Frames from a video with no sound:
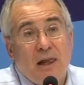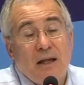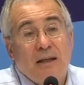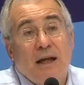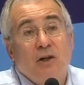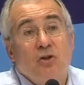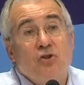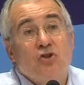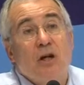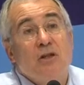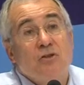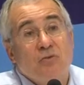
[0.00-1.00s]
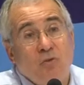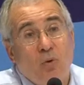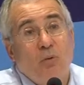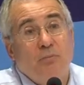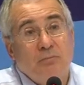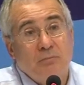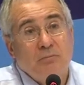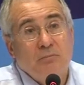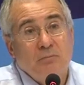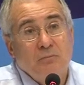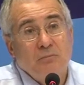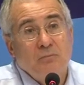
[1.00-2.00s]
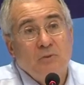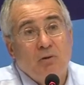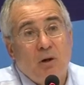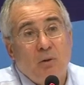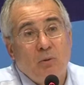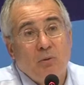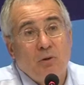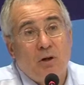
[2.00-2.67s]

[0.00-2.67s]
And that could transform the role